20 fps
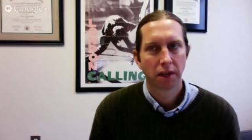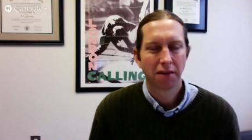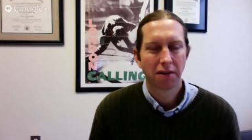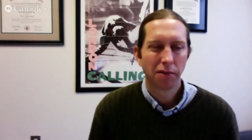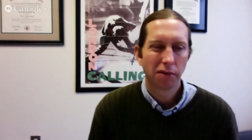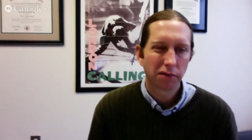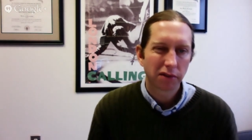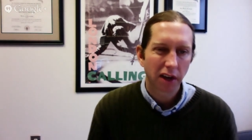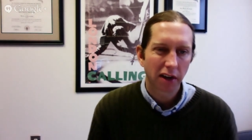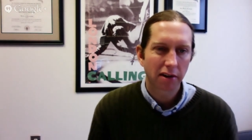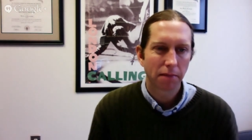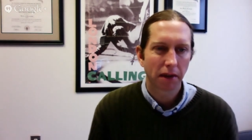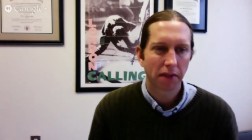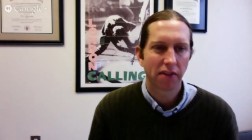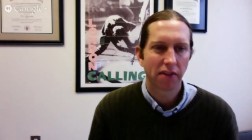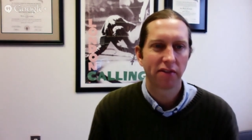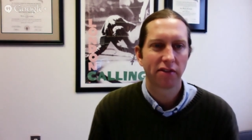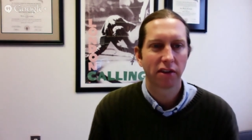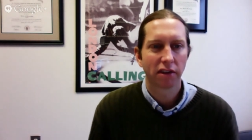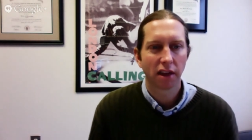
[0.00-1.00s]
we've talked about
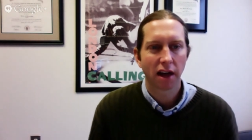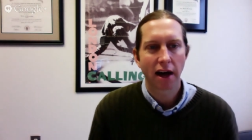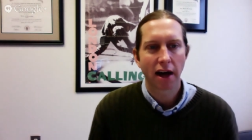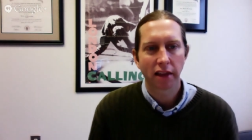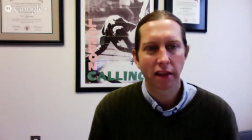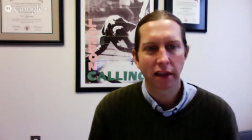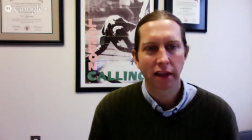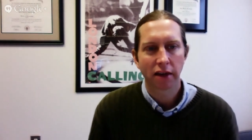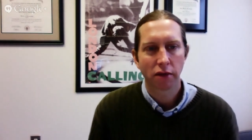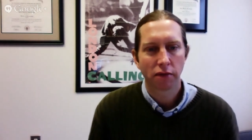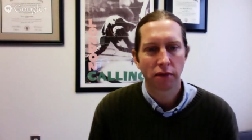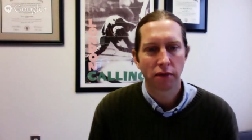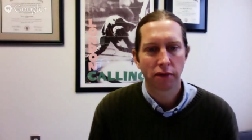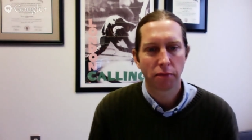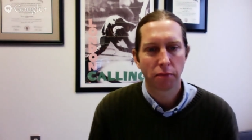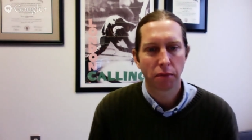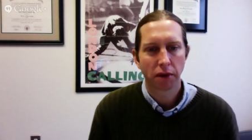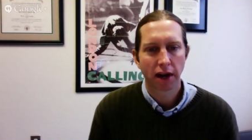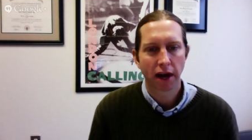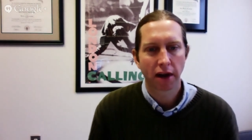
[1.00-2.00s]
this a lot, like
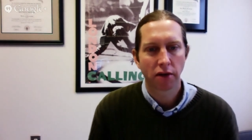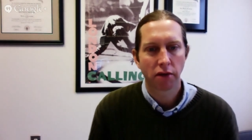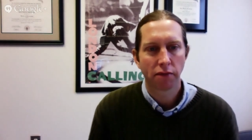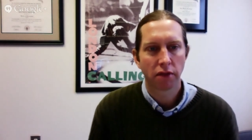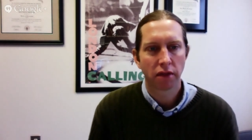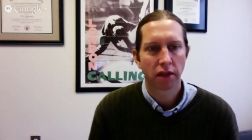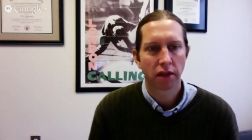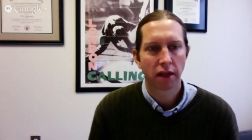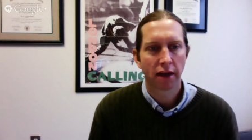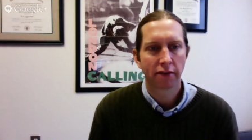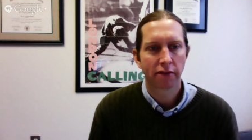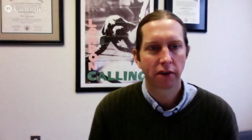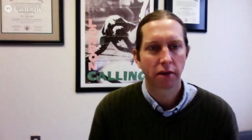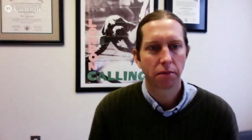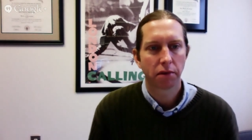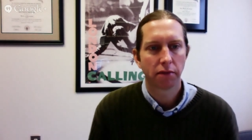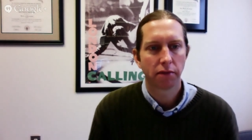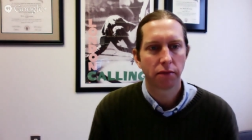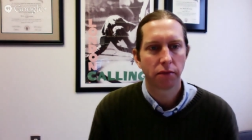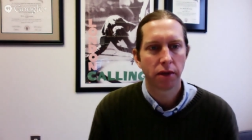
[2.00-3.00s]
spread out over the last
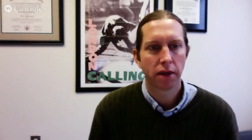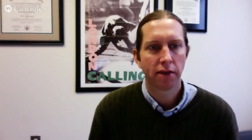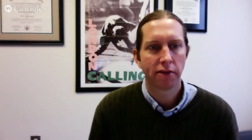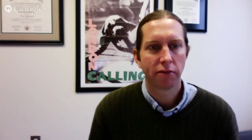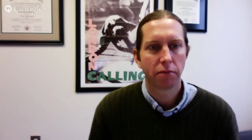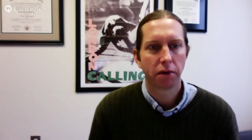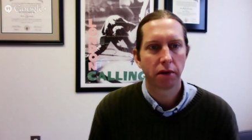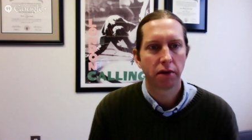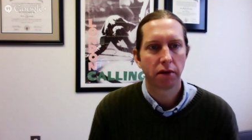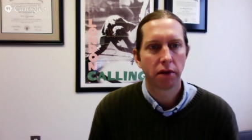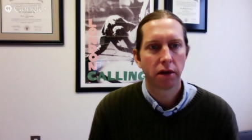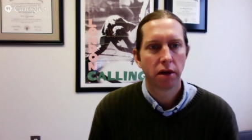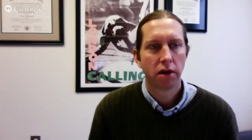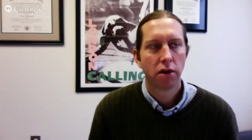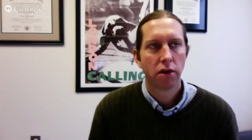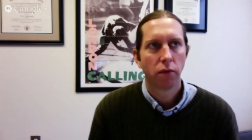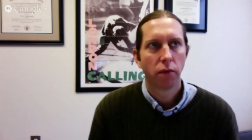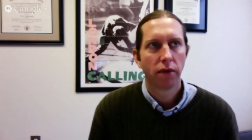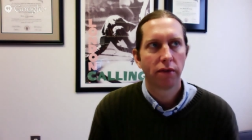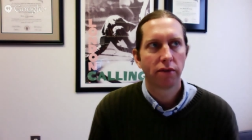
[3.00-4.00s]
couple of weeks, but
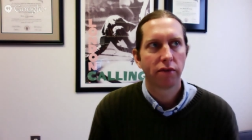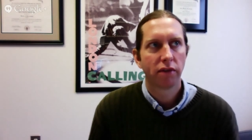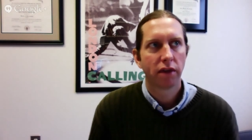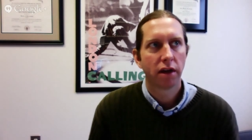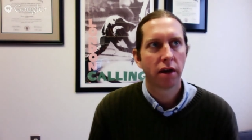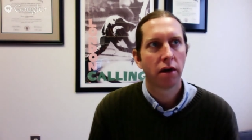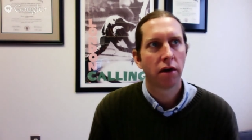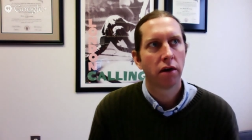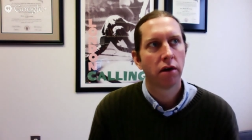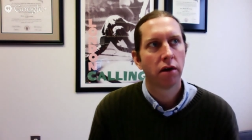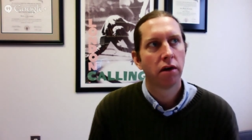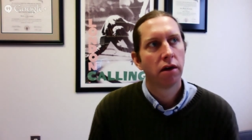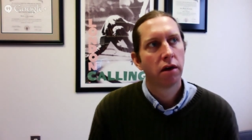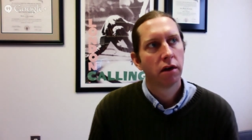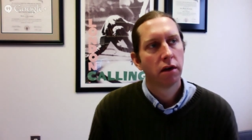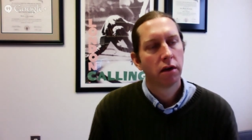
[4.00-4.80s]
is there